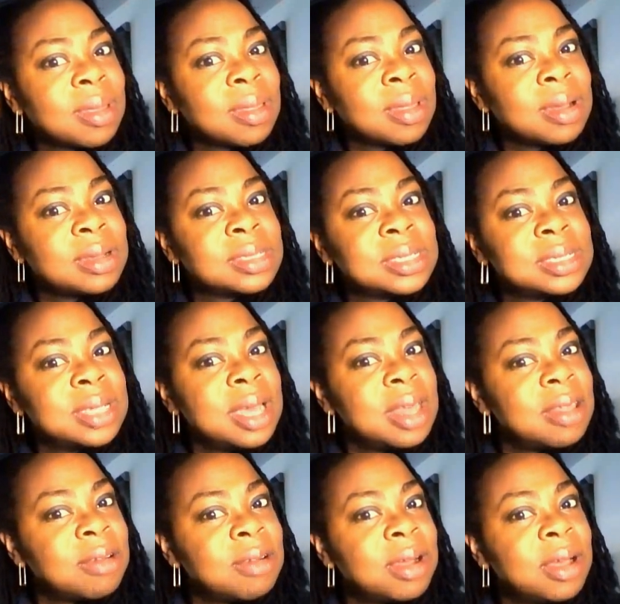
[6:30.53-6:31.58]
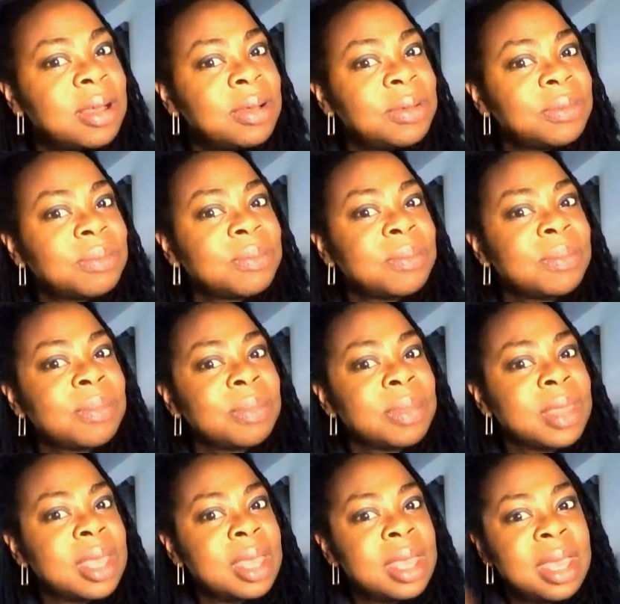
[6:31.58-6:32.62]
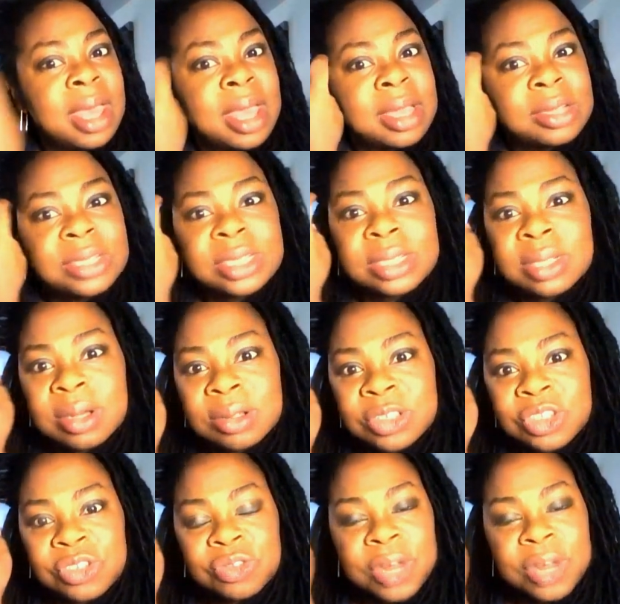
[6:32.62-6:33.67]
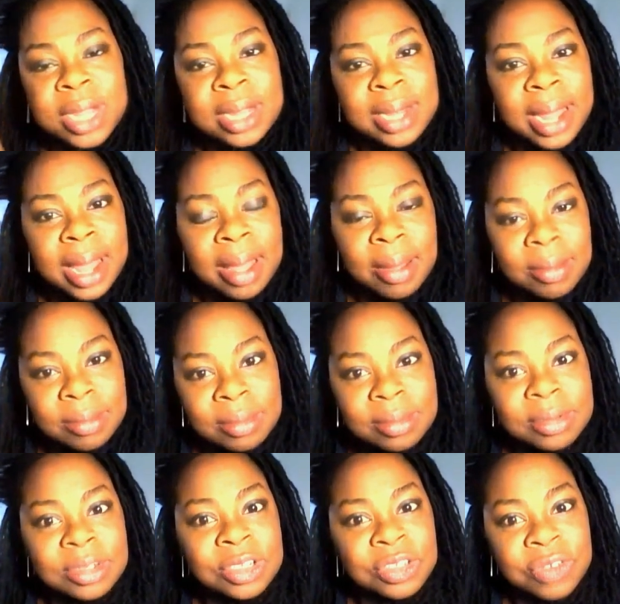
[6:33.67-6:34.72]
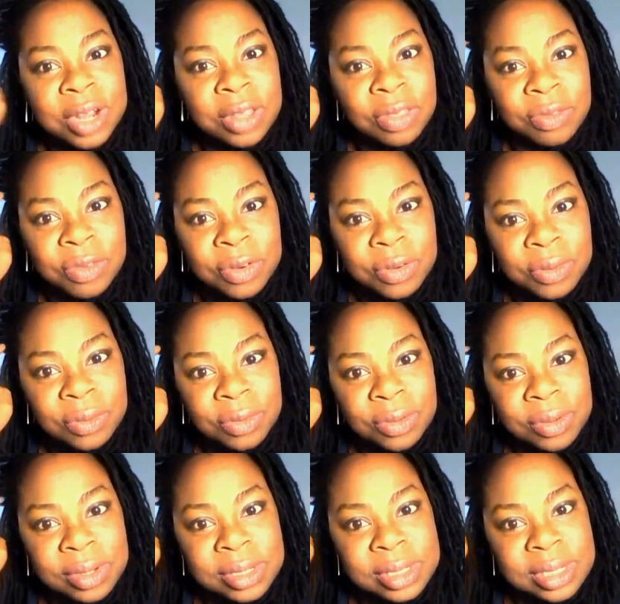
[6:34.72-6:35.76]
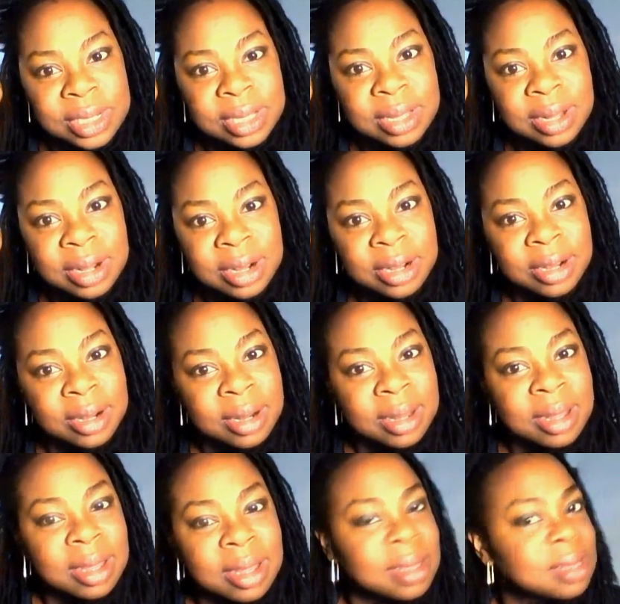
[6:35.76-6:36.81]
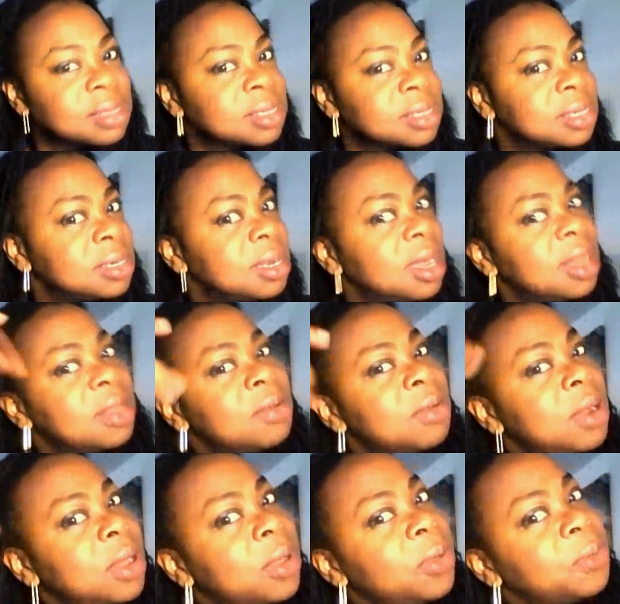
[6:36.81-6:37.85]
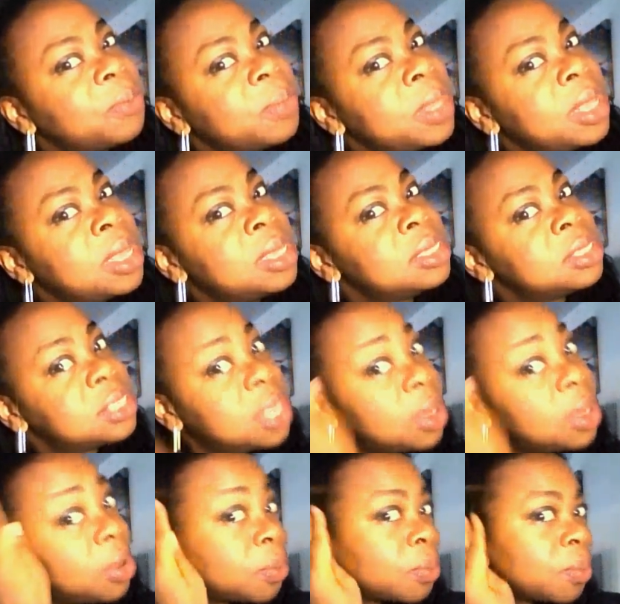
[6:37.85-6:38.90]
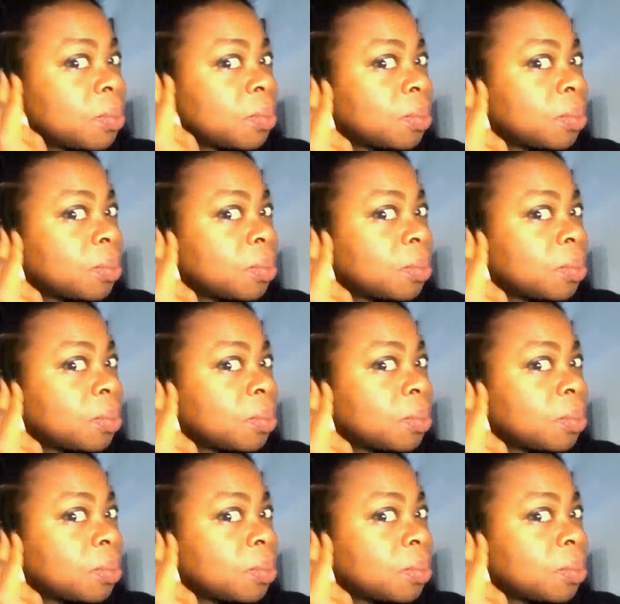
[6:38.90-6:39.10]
there's another row, and you just go straight down, straight through. You can see there. It's another row. So